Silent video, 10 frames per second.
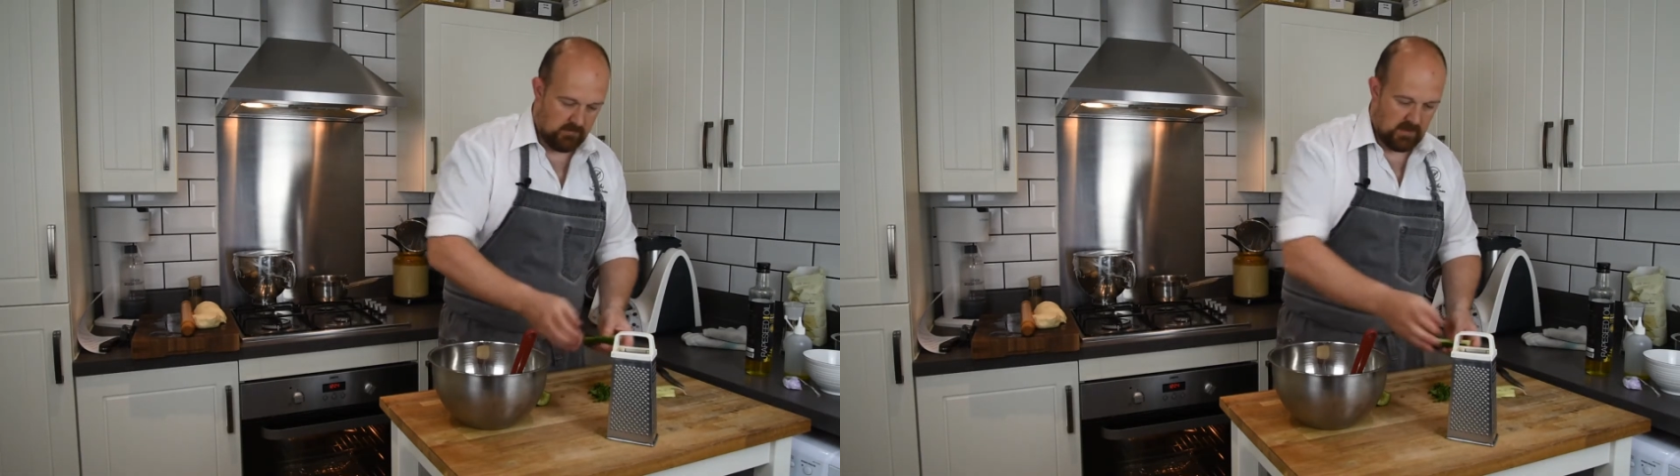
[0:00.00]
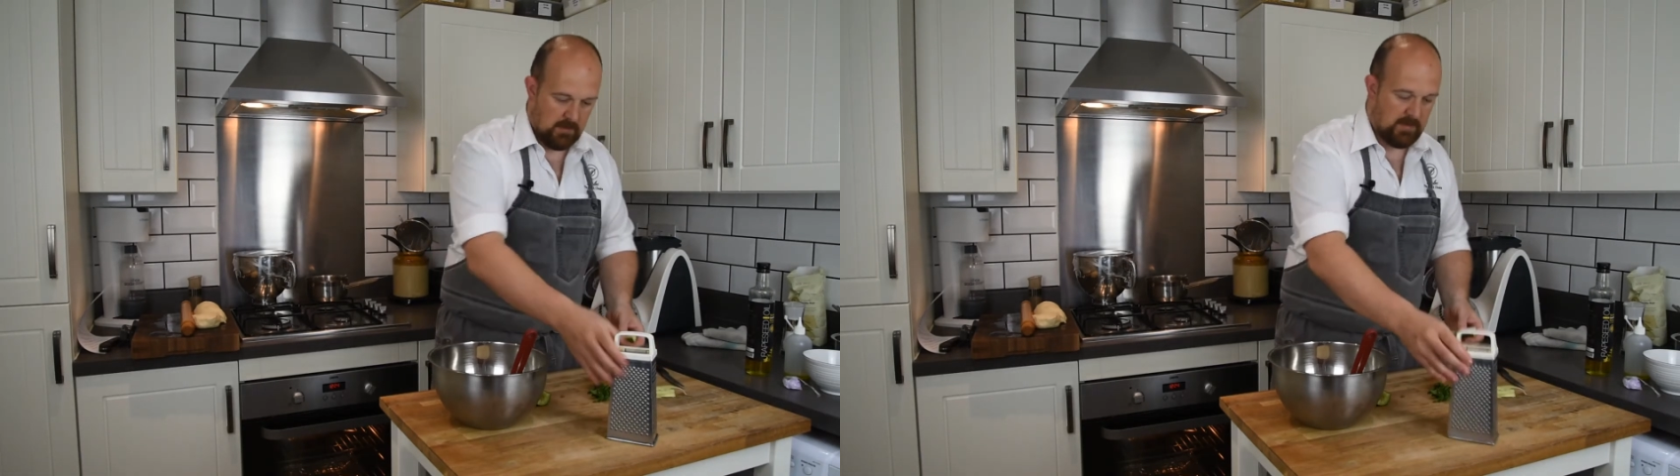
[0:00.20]

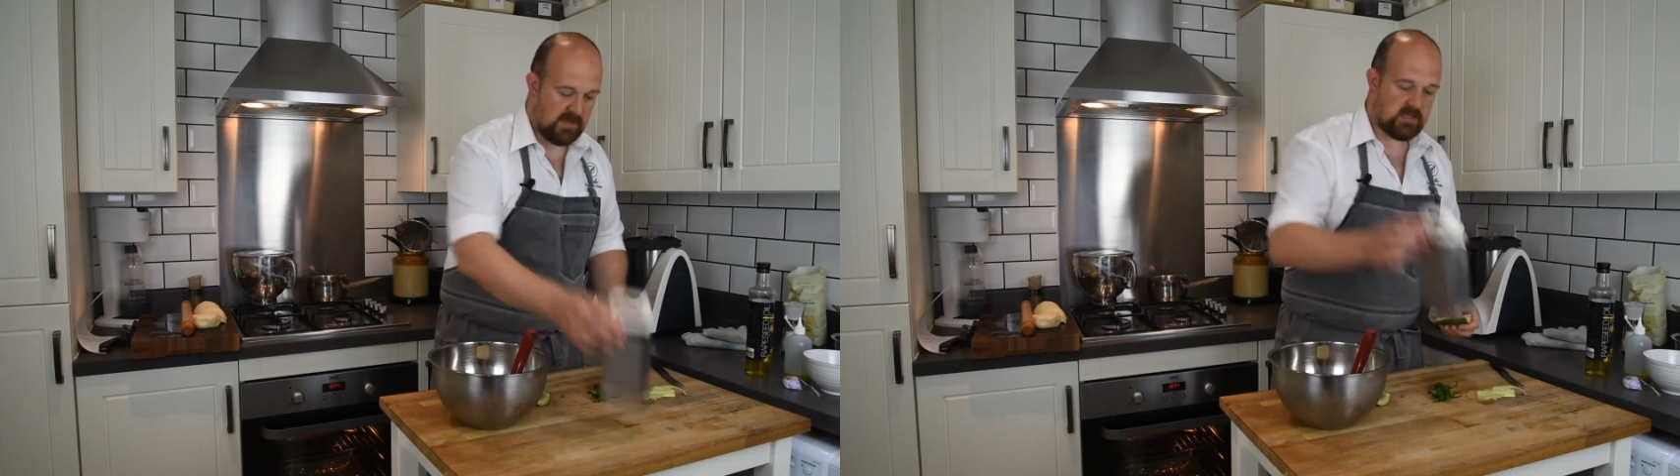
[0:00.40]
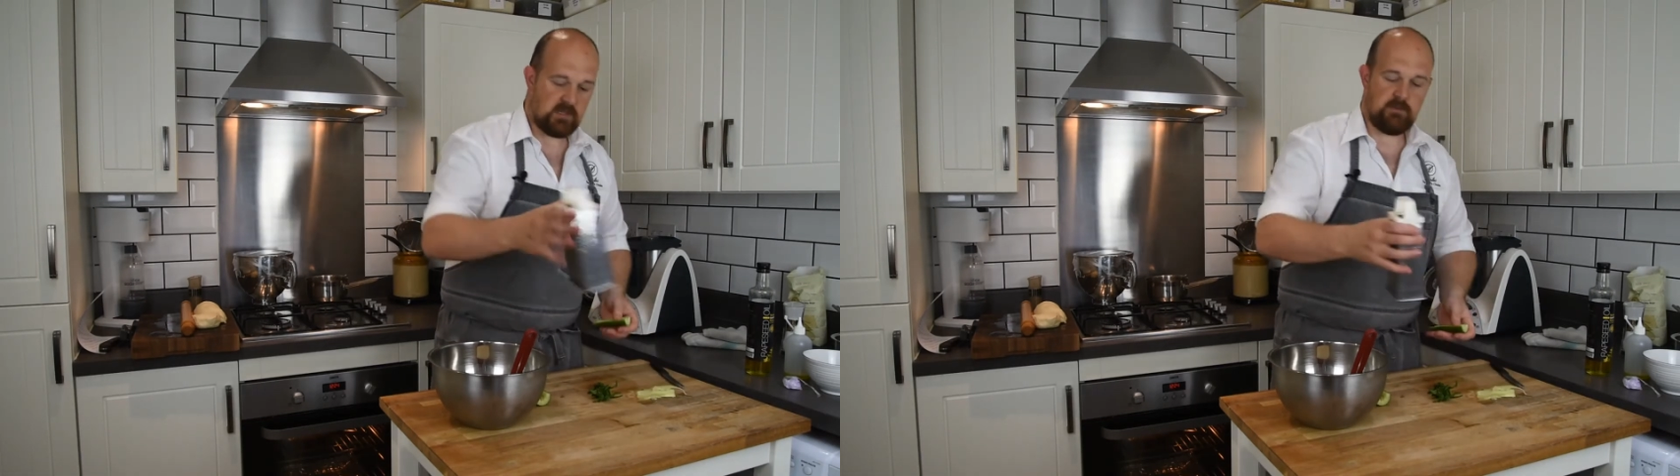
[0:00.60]
And
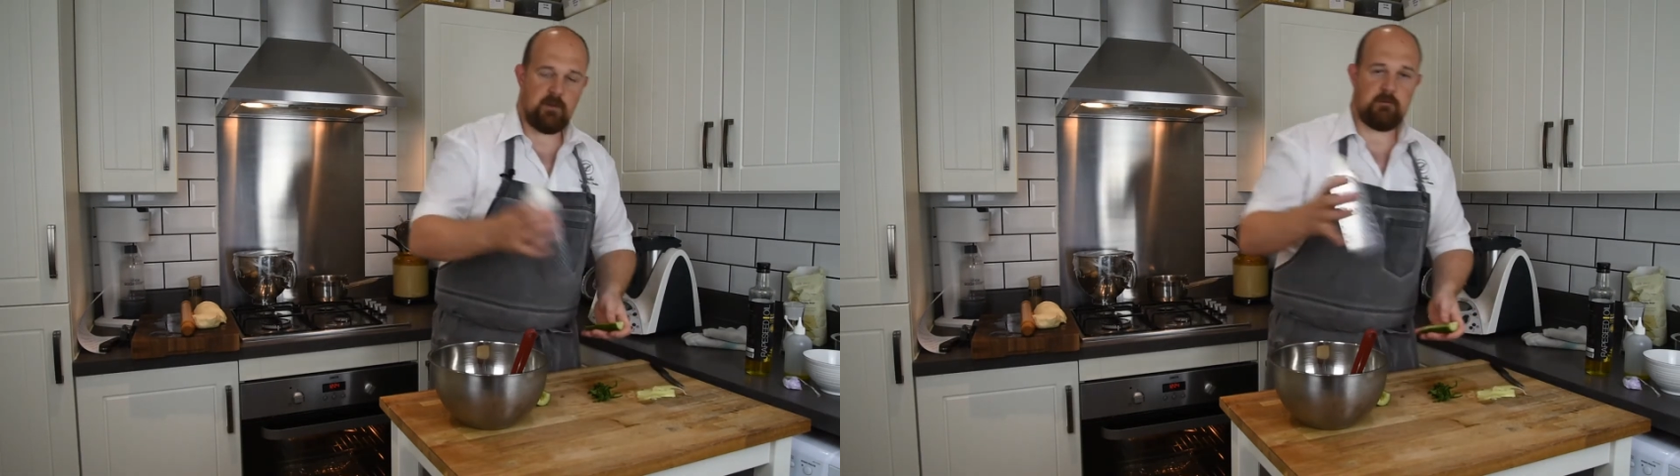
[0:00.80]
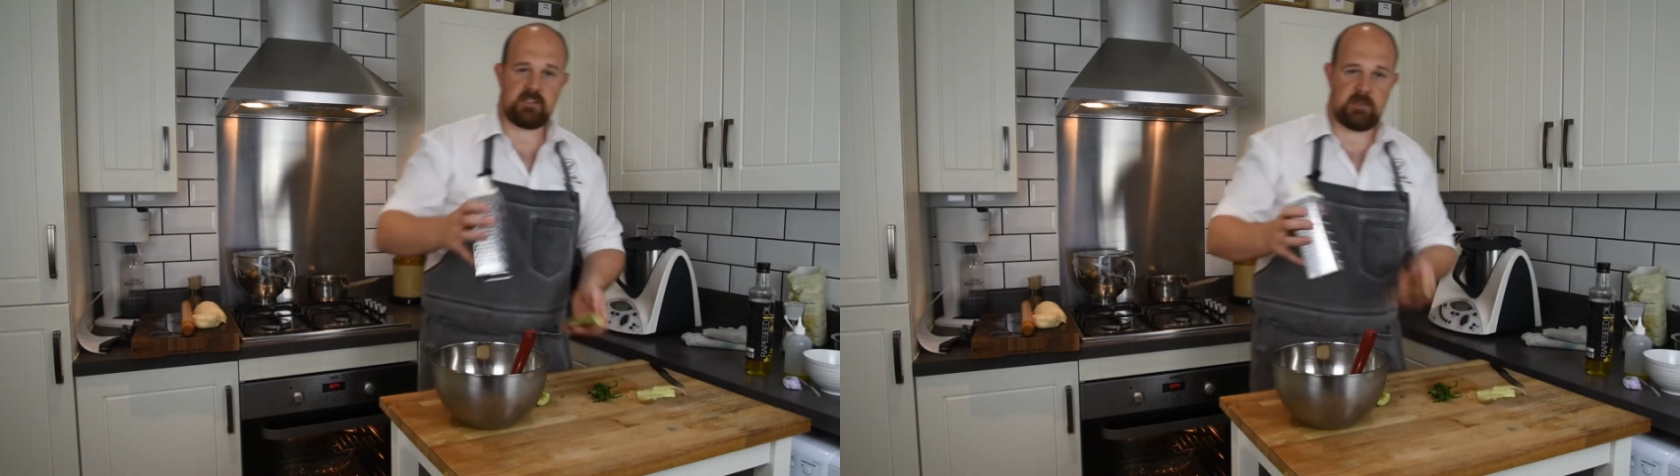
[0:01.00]
basically,
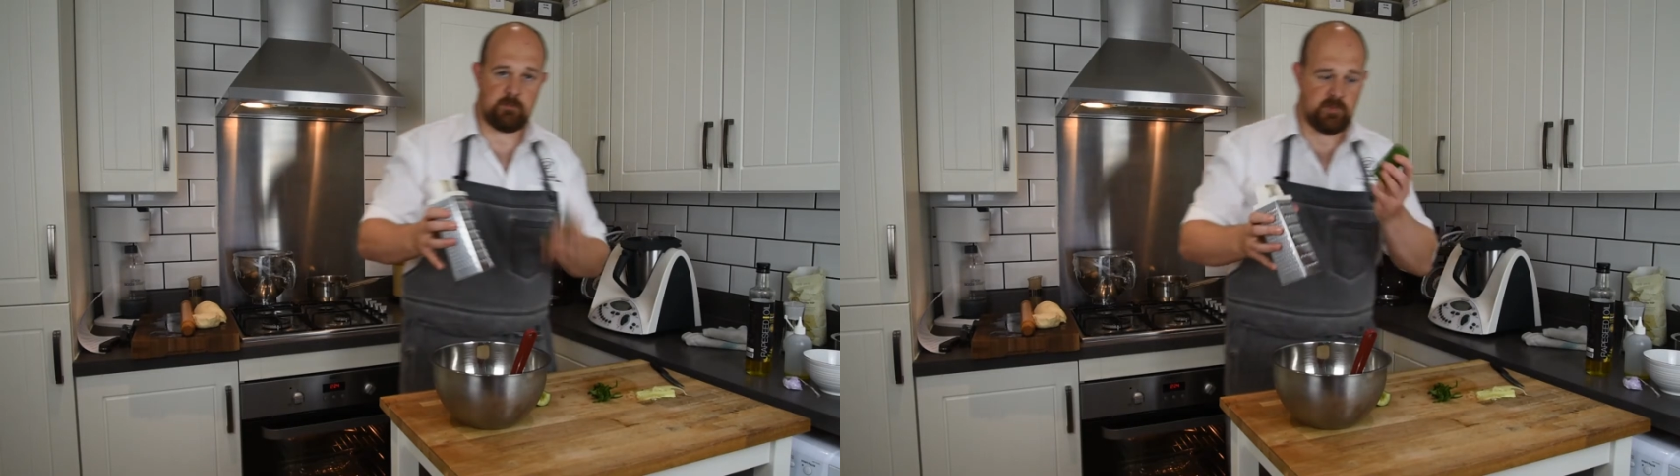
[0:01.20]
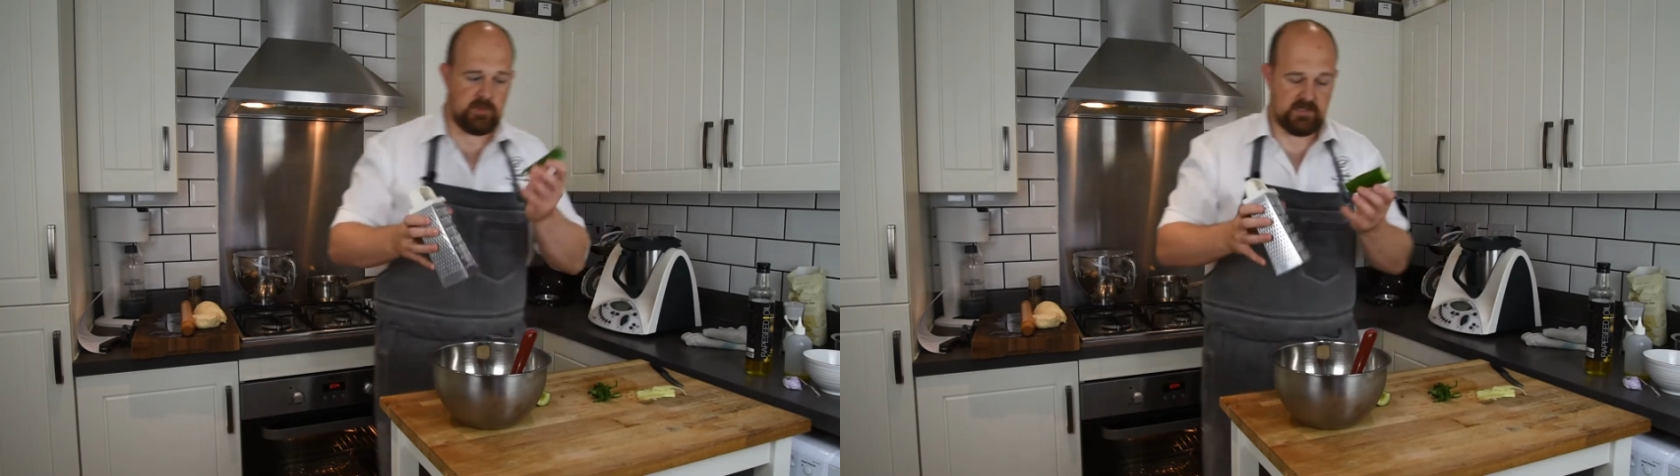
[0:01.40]
very
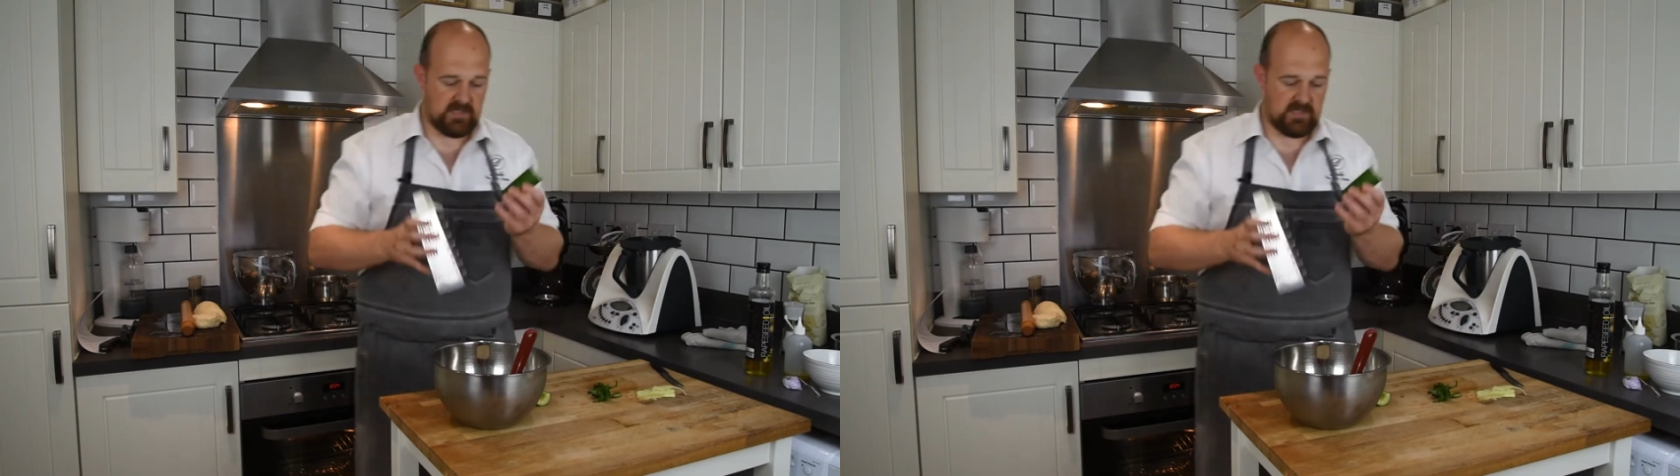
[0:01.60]
simply,